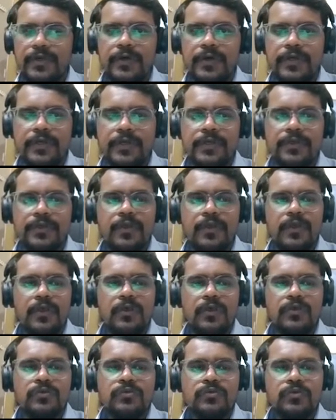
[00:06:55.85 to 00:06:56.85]
Okay,
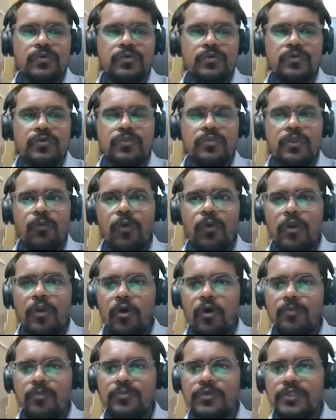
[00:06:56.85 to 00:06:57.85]
so the one
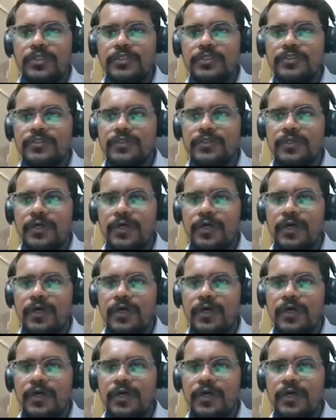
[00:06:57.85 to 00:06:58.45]
option is,